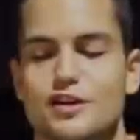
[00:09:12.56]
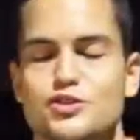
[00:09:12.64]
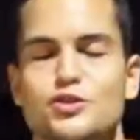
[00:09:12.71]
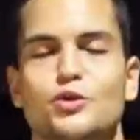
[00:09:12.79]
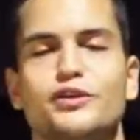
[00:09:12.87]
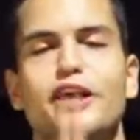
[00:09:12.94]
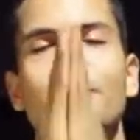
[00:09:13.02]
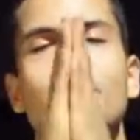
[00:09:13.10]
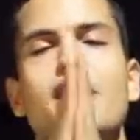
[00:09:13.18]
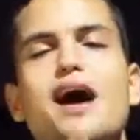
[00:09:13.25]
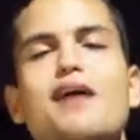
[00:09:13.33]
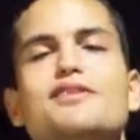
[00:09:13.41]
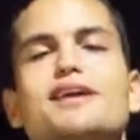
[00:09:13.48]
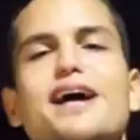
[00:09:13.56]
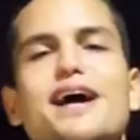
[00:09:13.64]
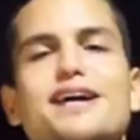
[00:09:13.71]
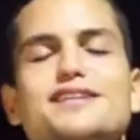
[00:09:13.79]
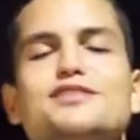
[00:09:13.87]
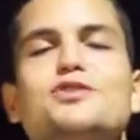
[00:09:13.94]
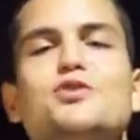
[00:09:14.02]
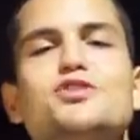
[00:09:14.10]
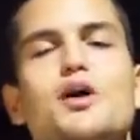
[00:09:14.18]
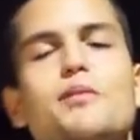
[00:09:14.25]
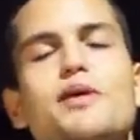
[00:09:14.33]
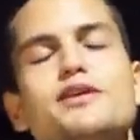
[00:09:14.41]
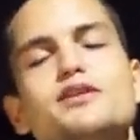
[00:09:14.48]
So there you have it, guys. Those
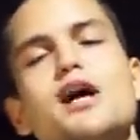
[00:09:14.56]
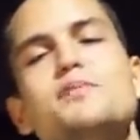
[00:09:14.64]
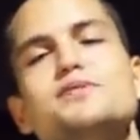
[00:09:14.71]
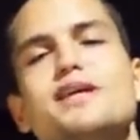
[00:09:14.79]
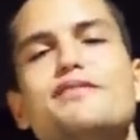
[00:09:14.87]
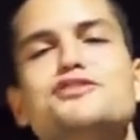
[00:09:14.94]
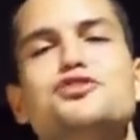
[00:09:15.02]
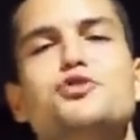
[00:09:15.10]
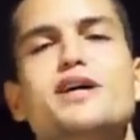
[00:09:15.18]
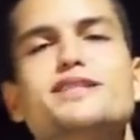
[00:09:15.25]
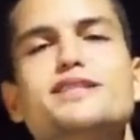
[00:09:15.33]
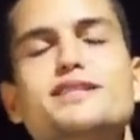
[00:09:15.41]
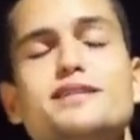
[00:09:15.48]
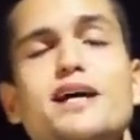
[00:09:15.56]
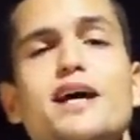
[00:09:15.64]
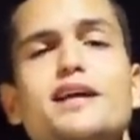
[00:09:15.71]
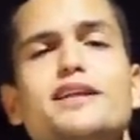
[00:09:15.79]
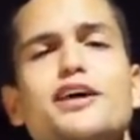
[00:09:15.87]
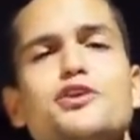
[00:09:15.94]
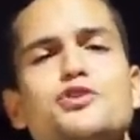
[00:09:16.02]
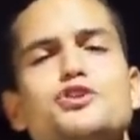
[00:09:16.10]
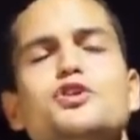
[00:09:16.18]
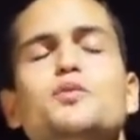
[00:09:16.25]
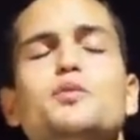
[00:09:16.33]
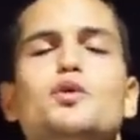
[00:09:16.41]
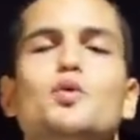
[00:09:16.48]
are my top 7 stretches that you
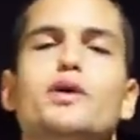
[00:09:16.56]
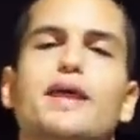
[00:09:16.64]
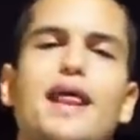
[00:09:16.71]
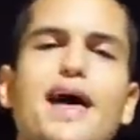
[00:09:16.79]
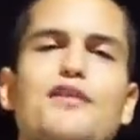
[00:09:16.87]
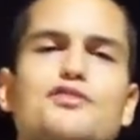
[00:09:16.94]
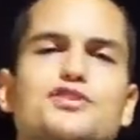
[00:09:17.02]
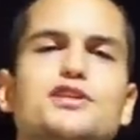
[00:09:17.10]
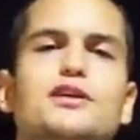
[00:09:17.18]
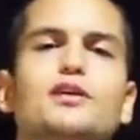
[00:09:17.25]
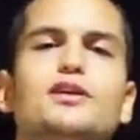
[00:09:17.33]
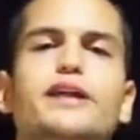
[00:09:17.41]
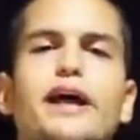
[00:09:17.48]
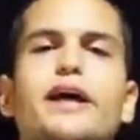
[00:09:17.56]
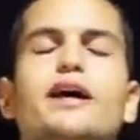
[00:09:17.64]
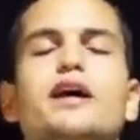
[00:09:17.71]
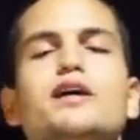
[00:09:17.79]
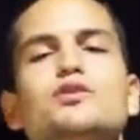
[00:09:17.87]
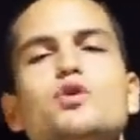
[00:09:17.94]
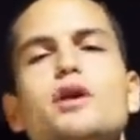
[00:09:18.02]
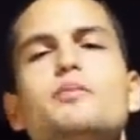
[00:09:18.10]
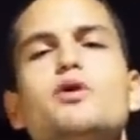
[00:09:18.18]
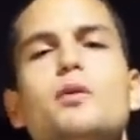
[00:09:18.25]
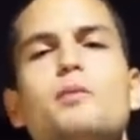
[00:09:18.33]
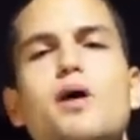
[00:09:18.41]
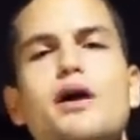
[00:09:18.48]
should be doing every single day to keep
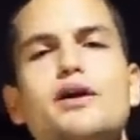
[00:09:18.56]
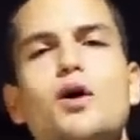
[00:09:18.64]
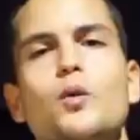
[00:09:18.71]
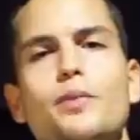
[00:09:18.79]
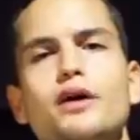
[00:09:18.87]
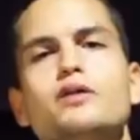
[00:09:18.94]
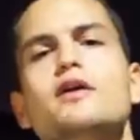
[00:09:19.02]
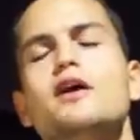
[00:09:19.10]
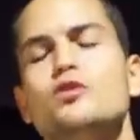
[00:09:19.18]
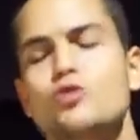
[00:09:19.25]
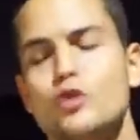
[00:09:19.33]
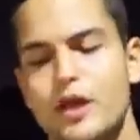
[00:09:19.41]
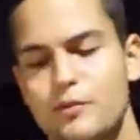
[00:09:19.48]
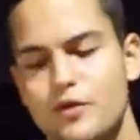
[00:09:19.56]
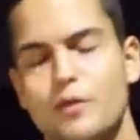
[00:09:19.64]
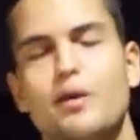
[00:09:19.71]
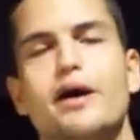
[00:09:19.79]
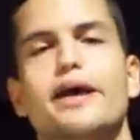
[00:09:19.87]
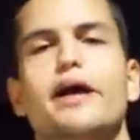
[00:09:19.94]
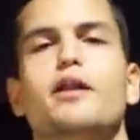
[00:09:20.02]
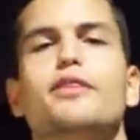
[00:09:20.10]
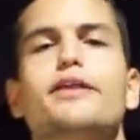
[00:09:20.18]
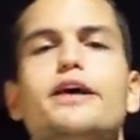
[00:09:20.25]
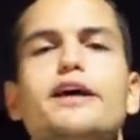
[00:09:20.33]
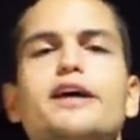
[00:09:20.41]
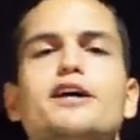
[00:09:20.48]
your body open, to keep your body
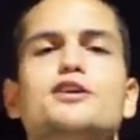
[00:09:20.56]
healthy.